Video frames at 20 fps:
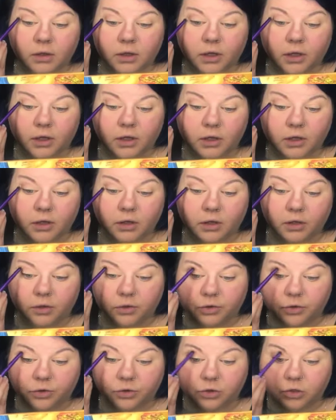a good
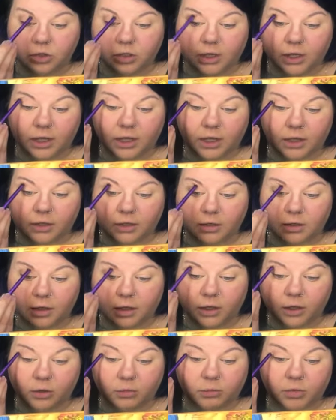neutral shade to
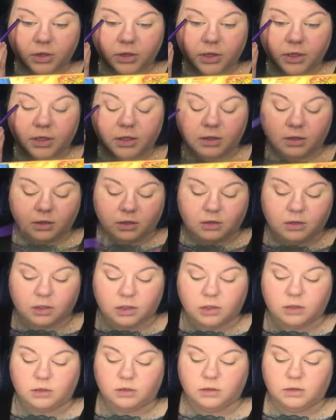help blend all the
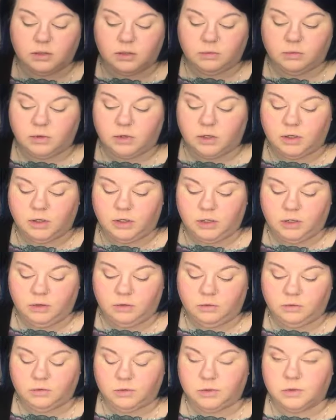colors that we're going to
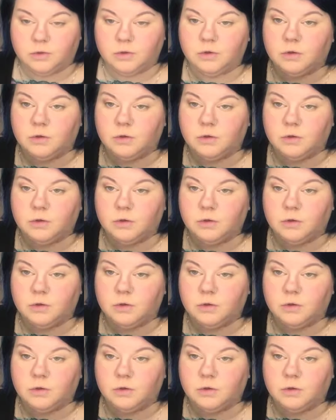use.